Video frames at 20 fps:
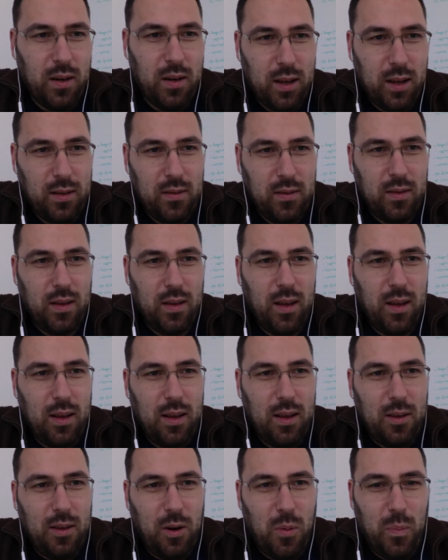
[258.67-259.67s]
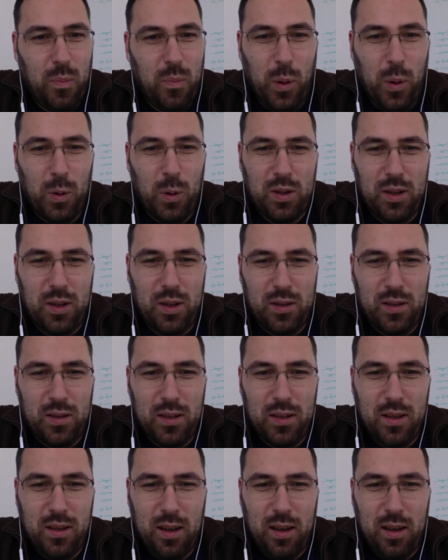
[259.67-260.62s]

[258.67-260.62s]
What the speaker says: that Composer did